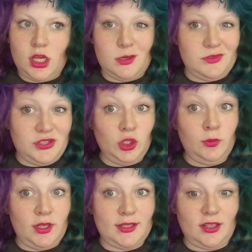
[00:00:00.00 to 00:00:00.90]
I'm
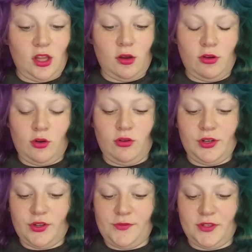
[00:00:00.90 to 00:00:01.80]
assuming it's a Clockwork
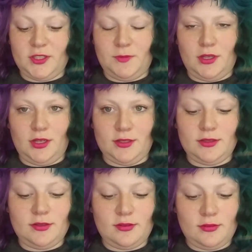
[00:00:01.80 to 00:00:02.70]
Orange reference because